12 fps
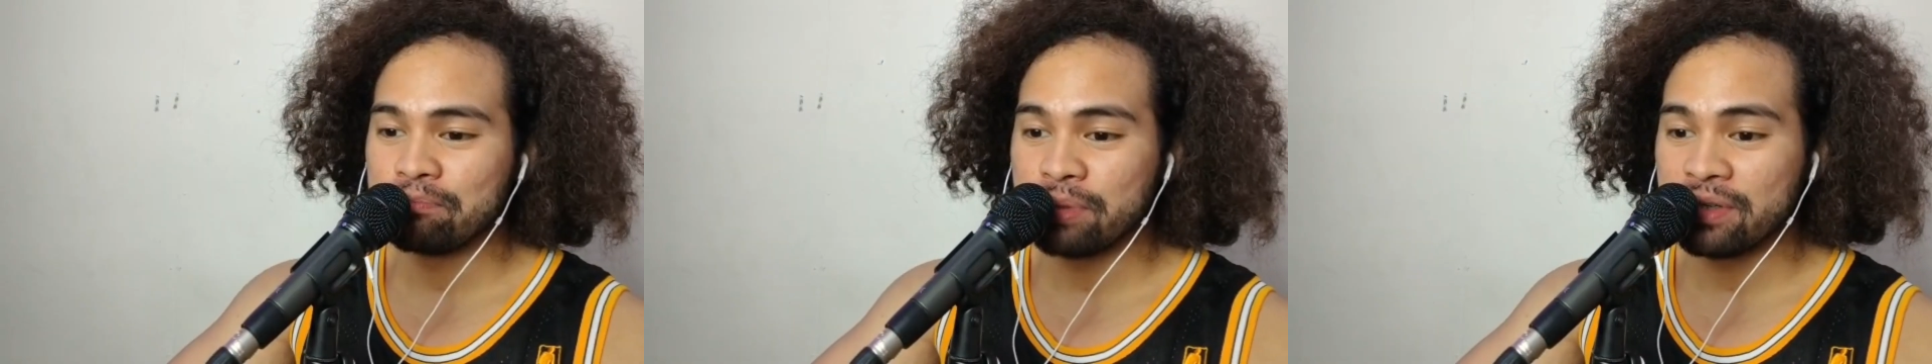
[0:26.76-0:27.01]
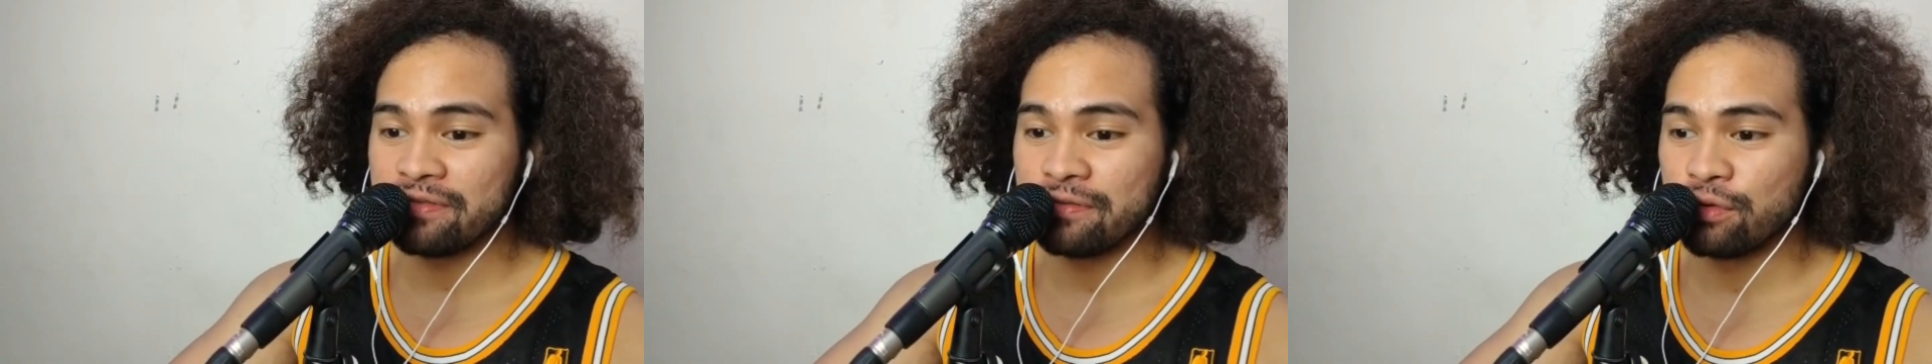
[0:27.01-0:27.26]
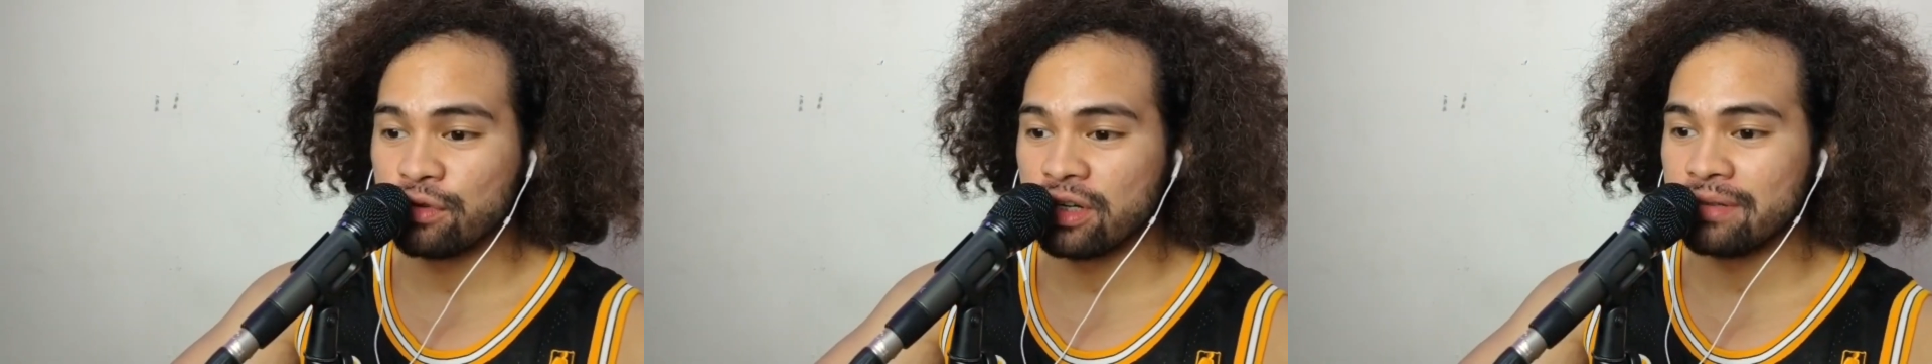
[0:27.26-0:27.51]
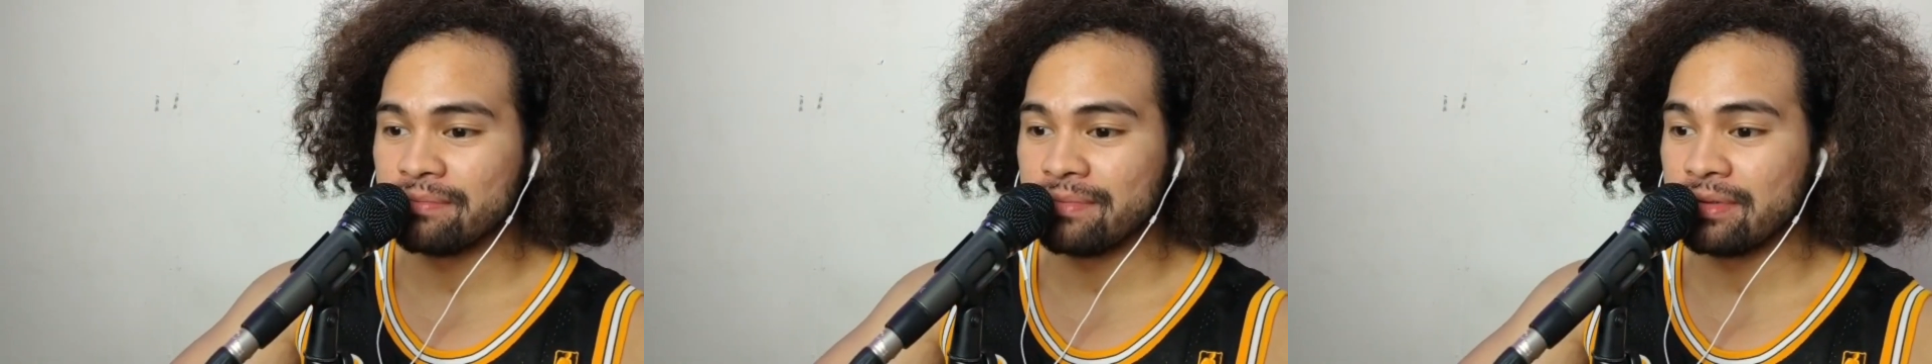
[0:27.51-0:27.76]

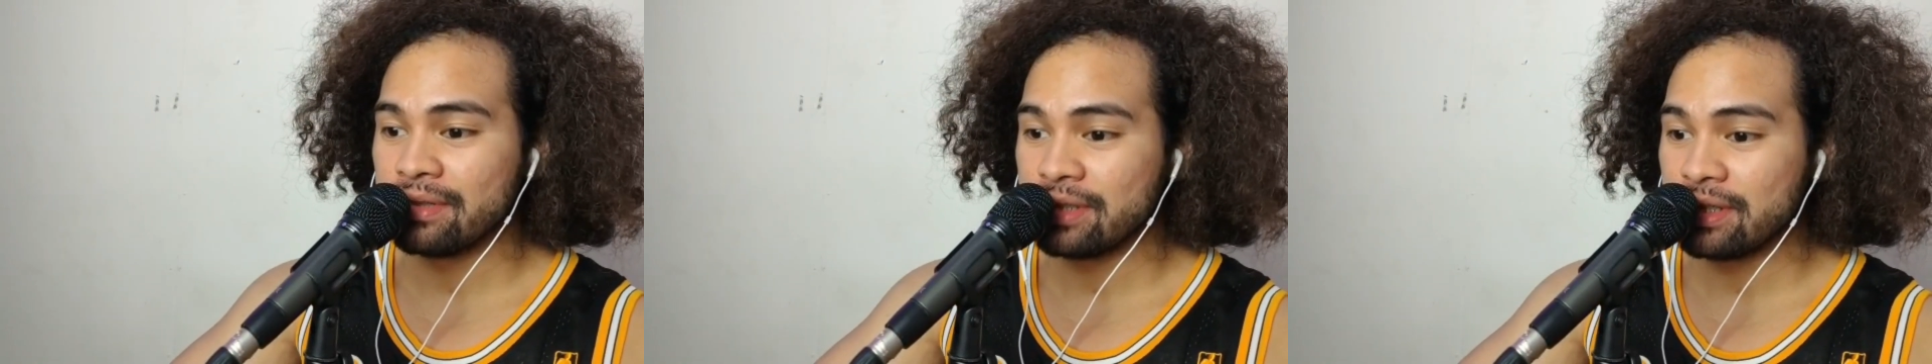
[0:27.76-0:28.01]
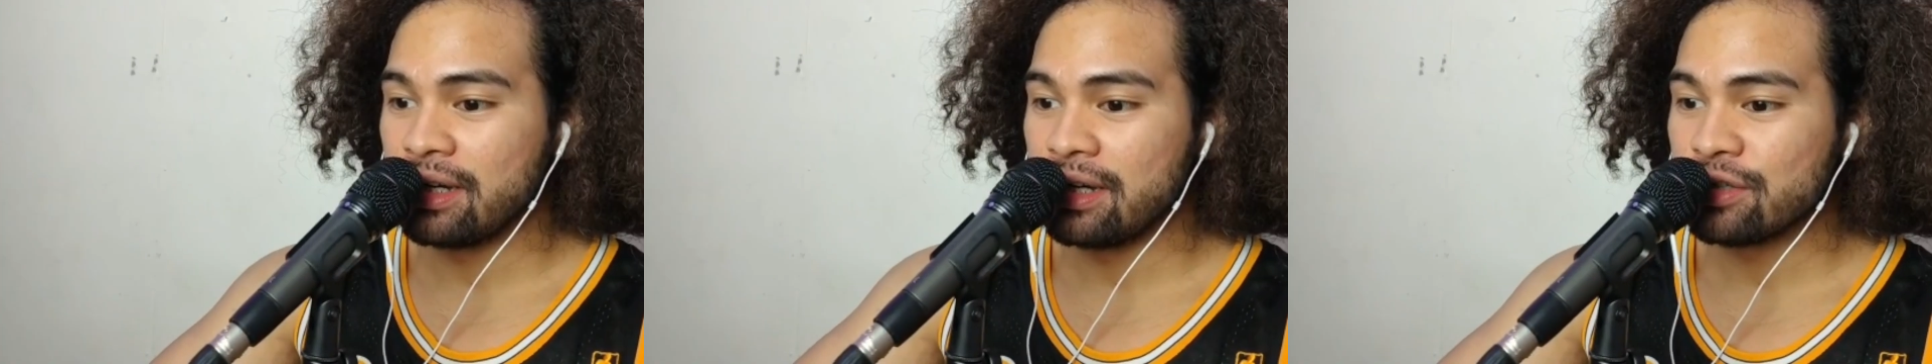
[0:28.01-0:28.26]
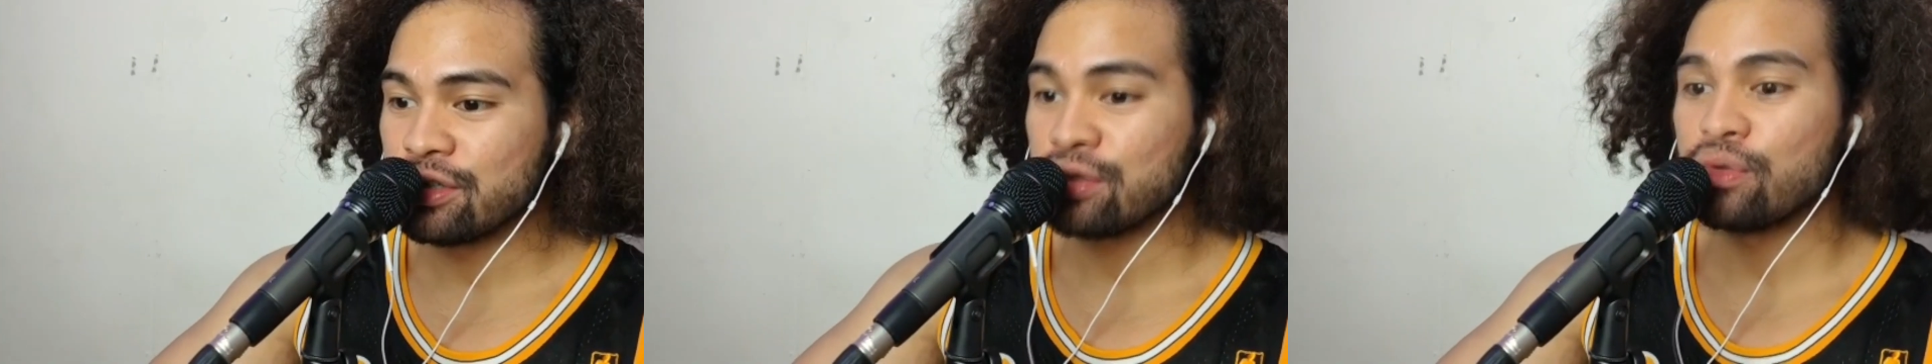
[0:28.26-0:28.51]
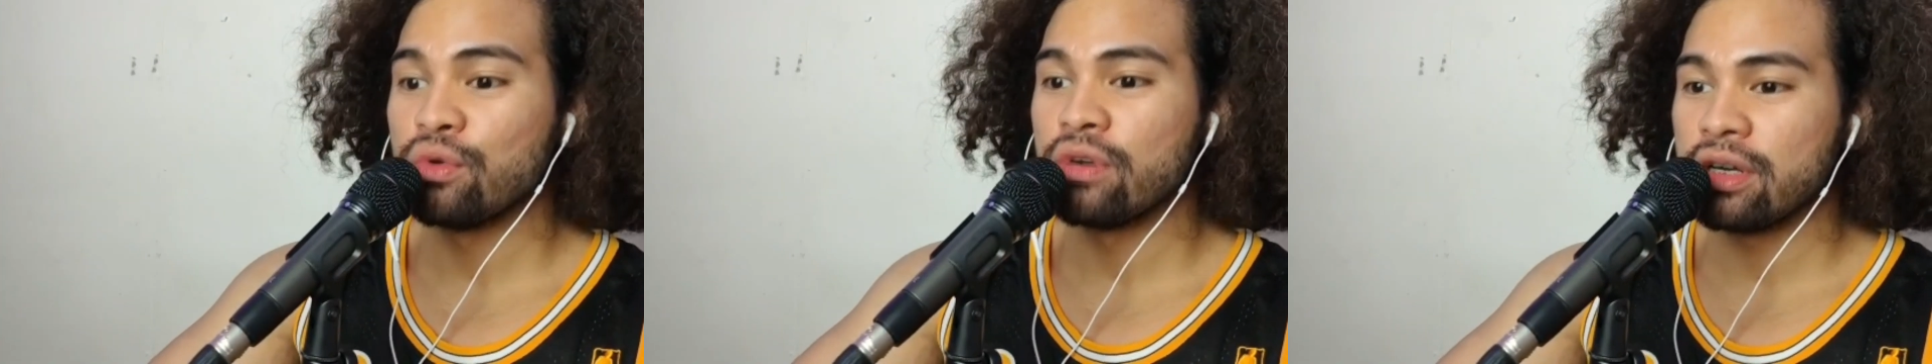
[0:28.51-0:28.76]
perform
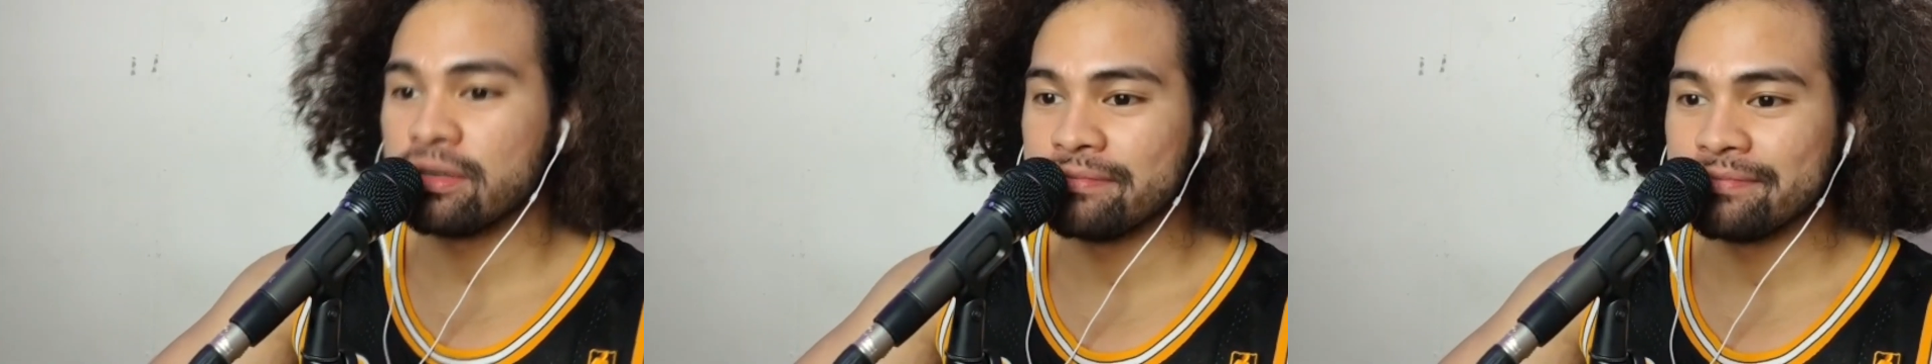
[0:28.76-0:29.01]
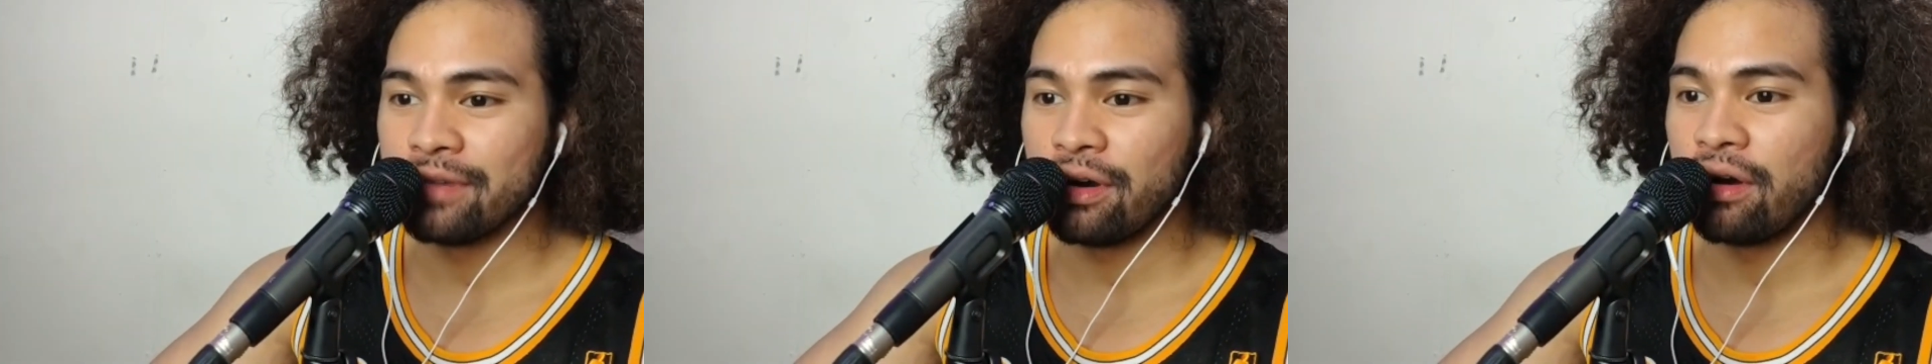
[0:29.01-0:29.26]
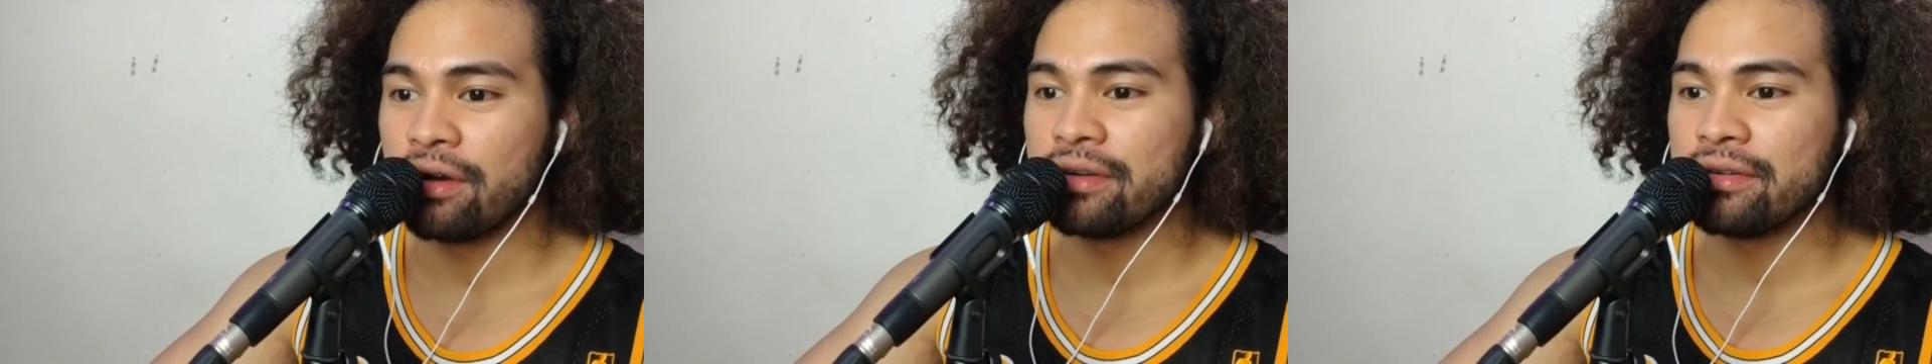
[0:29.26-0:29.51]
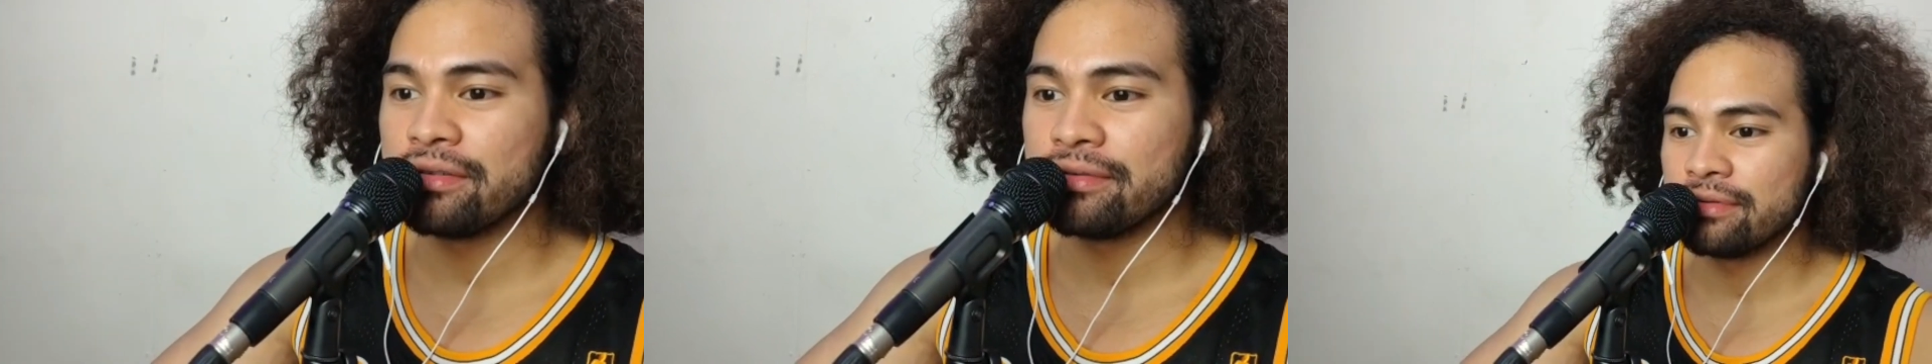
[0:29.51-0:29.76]
STORM
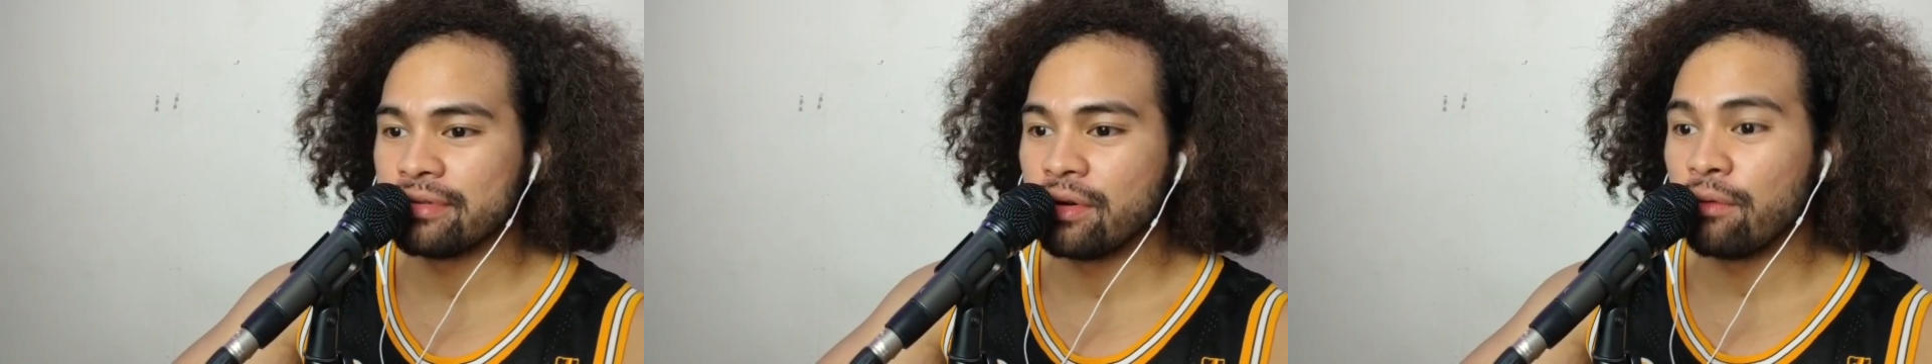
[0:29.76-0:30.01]
on